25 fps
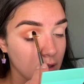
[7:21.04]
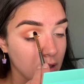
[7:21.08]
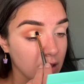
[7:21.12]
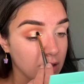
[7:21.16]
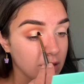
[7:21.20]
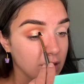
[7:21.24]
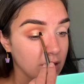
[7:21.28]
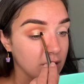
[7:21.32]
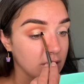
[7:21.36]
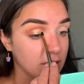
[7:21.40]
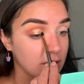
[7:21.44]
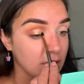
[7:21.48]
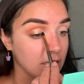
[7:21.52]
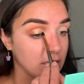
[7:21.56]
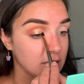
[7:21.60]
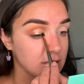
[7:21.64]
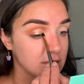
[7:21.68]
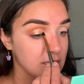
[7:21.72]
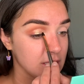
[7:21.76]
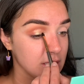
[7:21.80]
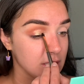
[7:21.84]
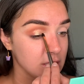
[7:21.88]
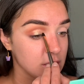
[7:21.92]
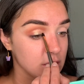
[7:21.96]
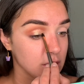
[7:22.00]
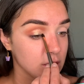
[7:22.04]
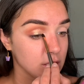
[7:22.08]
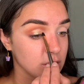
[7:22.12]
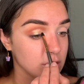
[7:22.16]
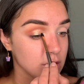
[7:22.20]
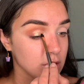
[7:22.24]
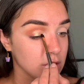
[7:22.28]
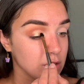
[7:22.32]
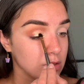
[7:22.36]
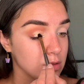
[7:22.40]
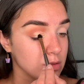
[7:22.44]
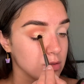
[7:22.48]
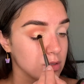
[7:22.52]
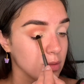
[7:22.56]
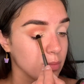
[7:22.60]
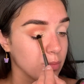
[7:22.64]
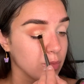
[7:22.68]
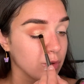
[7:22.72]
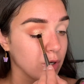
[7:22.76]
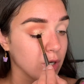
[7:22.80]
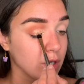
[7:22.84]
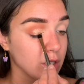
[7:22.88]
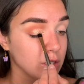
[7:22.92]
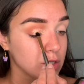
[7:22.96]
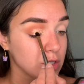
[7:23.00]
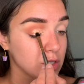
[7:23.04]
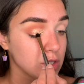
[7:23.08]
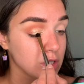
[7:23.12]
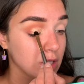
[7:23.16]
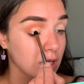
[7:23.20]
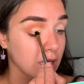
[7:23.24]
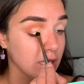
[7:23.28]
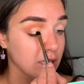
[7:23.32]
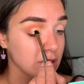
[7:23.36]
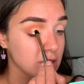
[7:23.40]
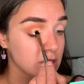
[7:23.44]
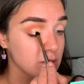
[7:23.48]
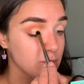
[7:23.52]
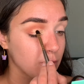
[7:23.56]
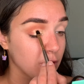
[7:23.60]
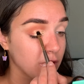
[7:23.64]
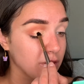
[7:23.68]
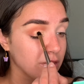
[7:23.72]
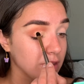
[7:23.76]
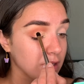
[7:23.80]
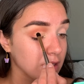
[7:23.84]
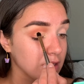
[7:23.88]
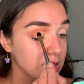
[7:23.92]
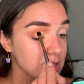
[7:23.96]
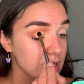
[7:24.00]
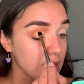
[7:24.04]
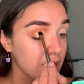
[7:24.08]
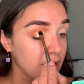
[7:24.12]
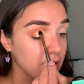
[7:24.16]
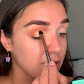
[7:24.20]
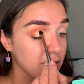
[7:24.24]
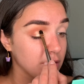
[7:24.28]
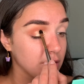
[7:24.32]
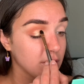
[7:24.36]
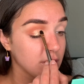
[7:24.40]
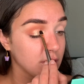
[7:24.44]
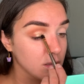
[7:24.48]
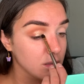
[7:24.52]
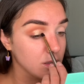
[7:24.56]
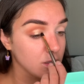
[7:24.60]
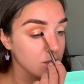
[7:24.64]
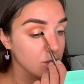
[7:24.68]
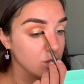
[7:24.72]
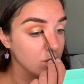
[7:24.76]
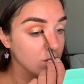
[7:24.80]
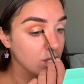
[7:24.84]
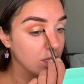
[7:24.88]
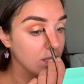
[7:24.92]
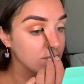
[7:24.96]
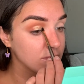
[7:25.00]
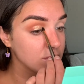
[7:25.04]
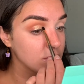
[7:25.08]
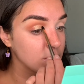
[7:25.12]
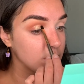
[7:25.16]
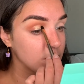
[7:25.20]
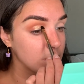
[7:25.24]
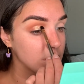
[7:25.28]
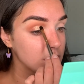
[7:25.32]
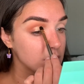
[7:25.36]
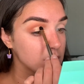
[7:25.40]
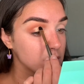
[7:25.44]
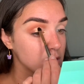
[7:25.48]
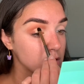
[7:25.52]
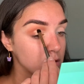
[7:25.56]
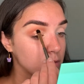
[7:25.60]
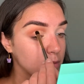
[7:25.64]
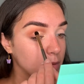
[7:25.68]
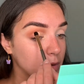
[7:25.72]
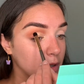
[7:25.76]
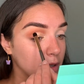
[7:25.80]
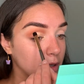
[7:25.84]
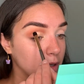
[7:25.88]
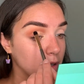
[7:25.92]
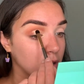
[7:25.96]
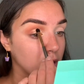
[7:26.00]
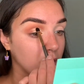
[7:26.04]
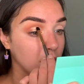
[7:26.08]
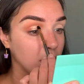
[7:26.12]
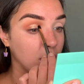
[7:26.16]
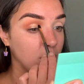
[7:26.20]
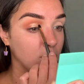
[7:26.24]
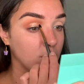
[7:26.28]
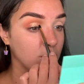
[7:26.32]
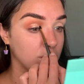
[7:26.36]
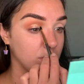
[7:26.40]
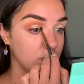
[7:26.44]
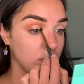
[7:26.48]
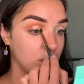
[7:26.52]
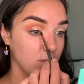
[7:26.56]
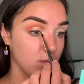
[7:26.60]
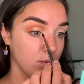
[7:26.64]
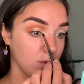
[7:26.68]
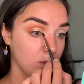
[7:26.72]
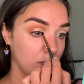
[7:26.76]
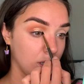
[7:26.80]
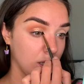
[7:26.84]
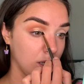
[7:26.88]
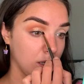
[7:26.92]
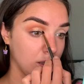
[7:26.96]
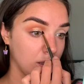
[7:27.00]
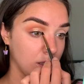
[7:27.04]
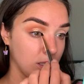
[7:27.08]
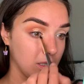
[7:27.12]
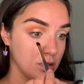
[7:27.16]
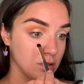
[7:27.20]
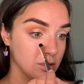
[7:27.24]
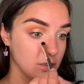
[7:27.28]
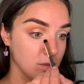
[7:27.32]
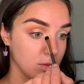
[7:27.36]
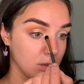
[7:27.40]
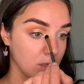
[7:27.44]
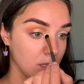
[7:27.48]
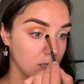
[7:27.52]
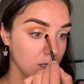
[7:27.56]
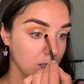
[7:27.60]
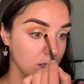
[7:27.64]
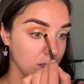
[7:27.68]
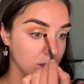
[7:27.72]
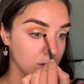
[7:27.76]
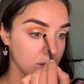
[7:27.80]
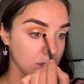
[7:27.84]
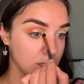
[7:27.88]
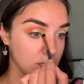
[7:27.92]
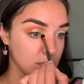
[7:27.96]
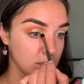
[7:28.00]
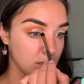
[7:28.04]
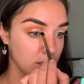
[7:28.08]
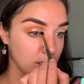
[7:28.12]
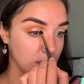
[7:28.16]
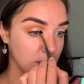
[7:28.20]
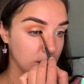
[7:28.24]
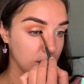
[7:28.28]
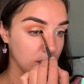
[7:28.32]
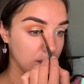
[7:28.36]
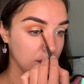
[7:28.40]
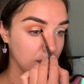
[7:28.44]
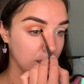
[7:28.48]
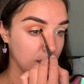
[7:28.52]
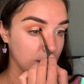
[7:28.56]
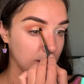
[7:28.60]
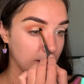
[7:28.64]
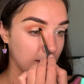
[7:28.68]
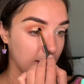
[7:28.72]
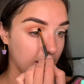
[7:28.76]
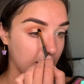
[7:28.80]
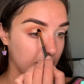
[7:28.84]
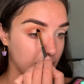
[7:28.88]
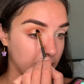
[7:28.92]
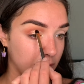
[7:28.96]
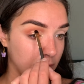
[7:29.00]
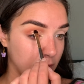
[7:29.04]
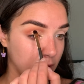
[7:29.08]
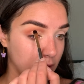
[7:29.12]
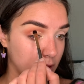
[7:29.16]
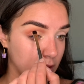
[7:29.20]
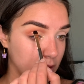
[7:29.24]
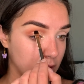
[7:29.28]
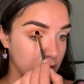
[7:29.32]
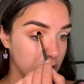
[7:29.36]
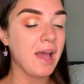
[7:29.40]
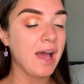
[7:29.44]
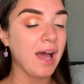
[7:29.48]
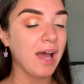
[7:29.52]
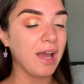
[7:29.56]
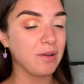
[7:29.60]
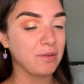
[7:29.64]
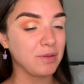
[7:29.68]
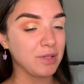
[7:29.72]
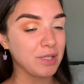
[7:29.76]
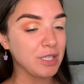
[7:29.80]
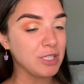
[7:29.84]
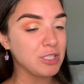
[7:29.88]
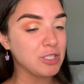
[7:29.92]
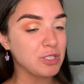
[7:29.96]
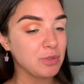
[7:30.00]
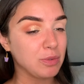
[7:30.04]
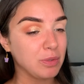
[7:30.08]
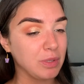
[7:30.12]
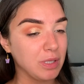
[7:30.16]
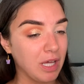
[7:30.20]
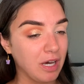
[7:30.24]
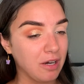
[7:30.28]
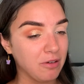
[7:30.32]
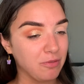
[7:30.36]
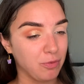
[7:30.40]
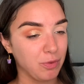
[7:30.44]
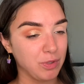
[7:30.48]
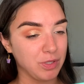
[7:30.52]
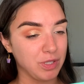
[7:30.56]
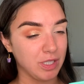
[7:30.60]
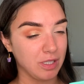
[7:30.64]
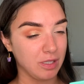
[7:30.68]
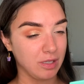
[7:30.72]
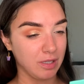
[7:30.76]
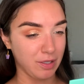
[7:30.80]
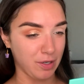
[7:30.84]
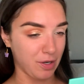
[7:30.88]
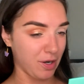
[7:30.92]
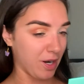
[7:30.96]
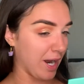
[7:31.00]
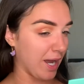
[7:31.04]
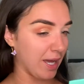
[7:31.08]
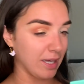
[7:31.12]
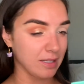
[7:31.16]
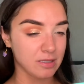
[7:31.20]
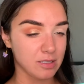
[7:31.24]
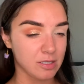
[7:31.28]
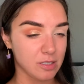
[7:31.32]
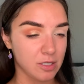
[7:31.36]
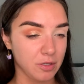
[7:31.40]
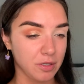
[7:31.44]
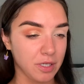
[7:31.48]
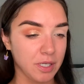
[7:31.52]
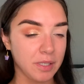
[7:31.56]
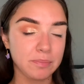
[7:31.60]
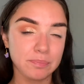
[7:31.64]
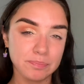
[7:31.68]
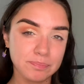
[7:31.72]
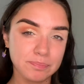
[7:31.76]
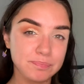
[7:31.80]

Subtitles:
I think that it's easier to use a brush to kind of spread things out. And you don't have to be super neat with it. We're not like doing a cut crease or anything like that, but I really do love what the glitter adds to it.